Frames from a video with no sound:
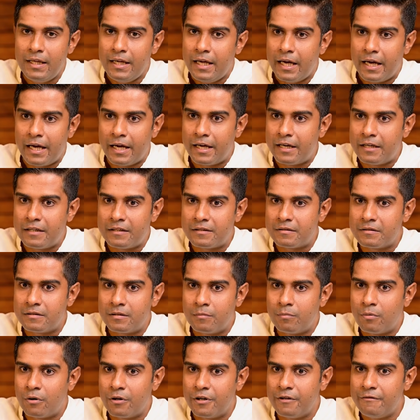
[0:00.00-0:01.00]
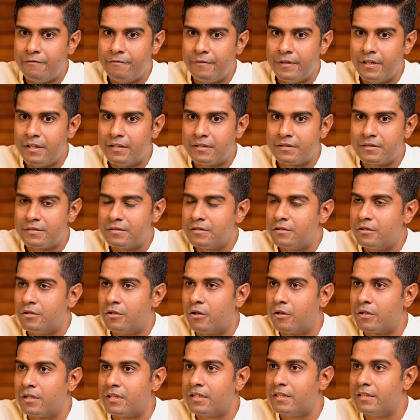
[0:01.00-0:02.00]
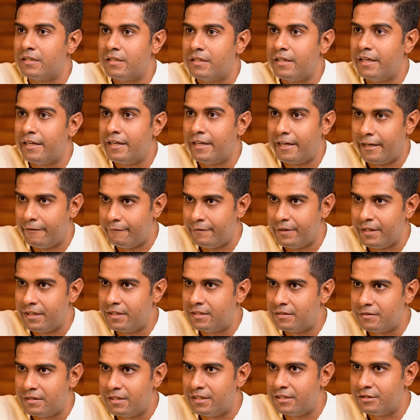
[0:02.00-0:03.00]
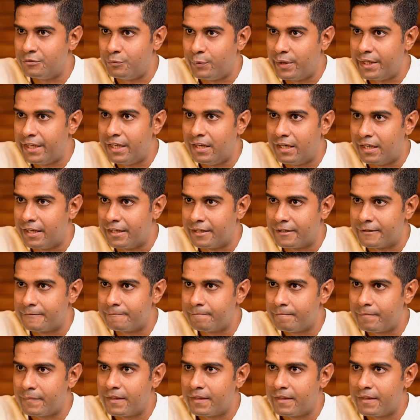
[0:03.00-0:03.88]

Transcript: and the body feels not heavy, it is very light.